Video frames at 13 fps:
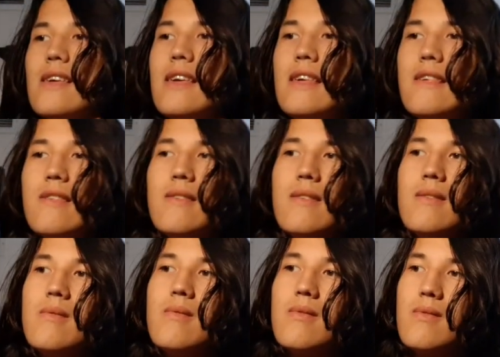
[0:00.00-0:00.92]
is
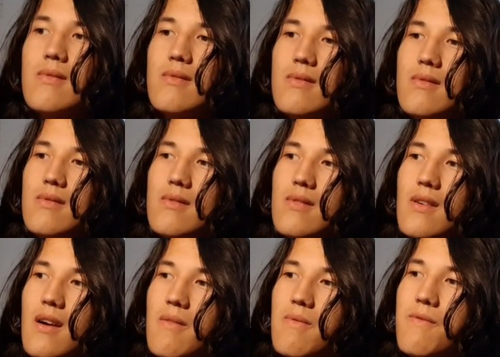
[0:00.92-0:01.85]

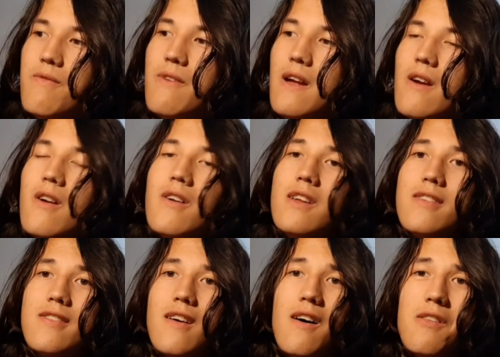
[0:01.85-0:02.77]
a very
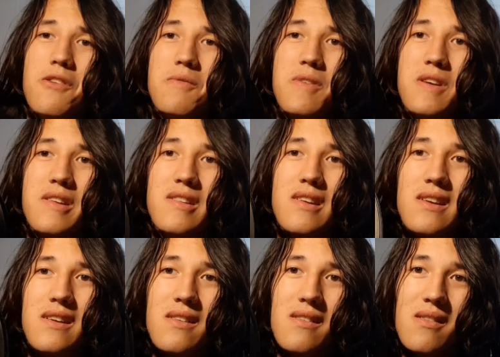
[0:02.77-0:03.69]
solid
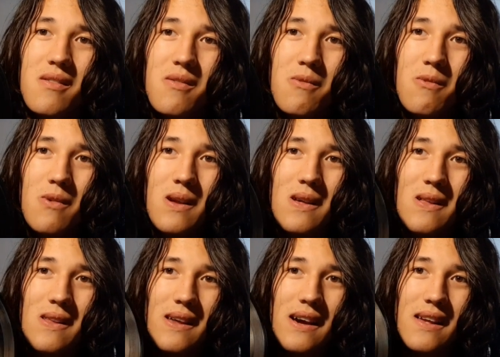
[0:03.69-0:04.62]
VG,
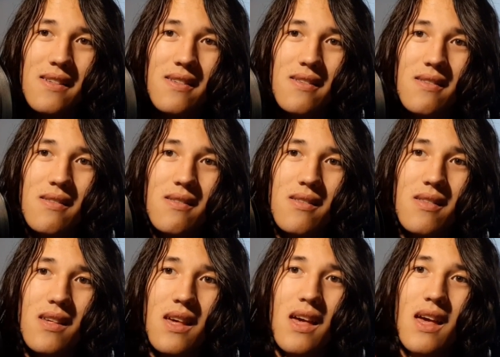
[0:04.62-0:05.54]
real nice.
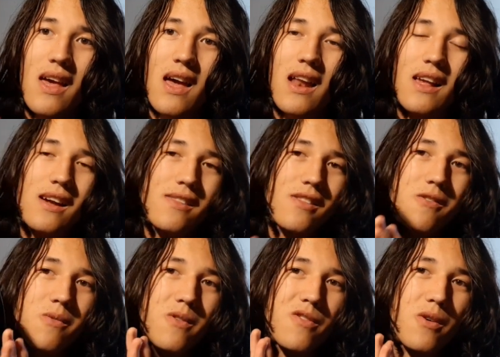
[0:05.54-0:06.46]
And I got this
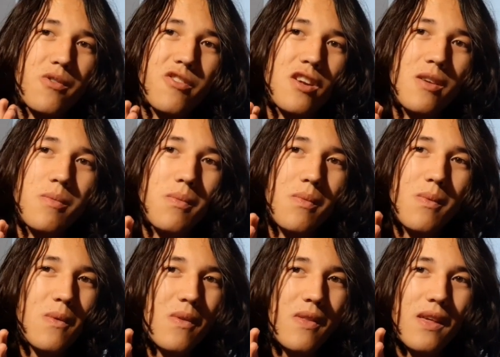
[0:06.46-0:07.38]
for so cheap,
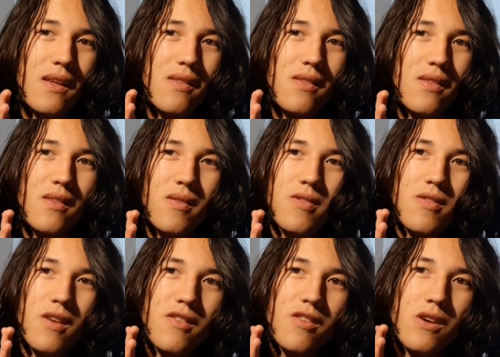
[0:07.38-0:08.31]
like
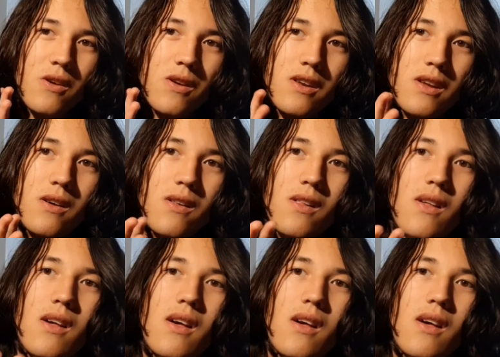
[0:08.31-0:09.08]
such a good deal.